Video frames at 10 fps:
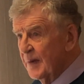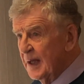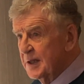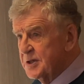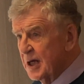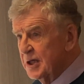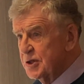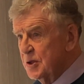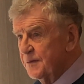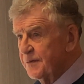it
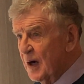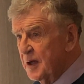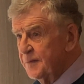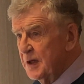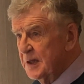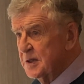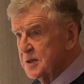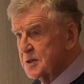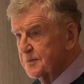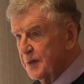takes you 5
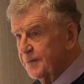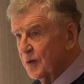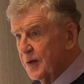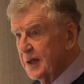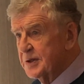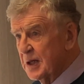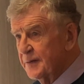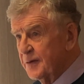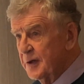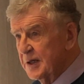years before they
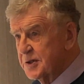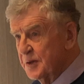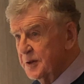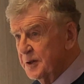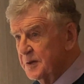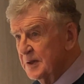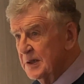deliver it to you.